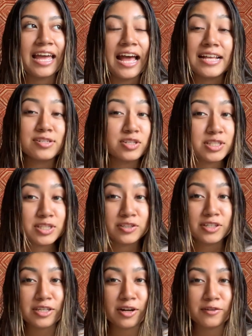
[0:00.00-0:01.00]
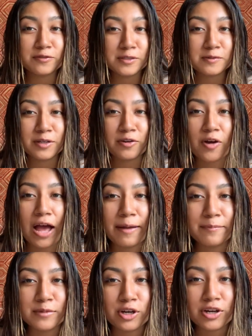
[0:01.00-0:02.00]
as you can see on the title of this video,
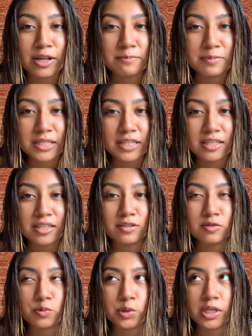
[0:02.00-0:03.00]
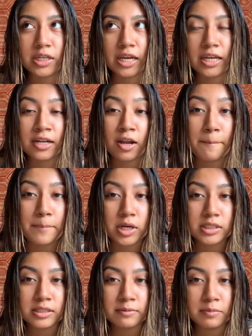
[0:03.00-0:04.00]
I'm gonna be doing an
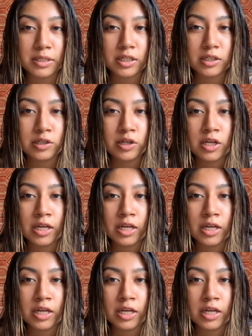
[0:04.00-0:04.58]
unboxing video.